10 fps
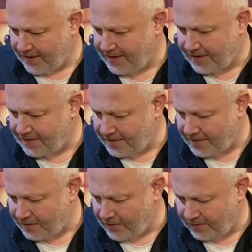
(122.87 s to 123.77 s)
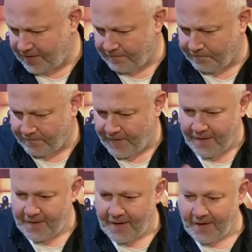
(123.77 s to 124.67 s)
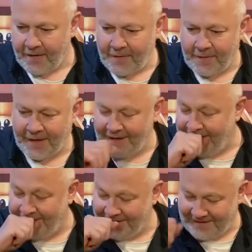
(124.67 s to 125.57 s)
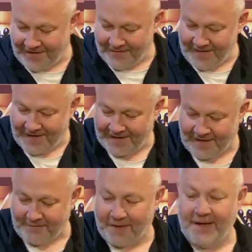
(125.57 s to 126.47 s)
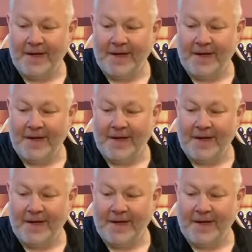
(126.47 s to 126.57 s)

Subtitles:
£6.99, well done. Okay, so next up,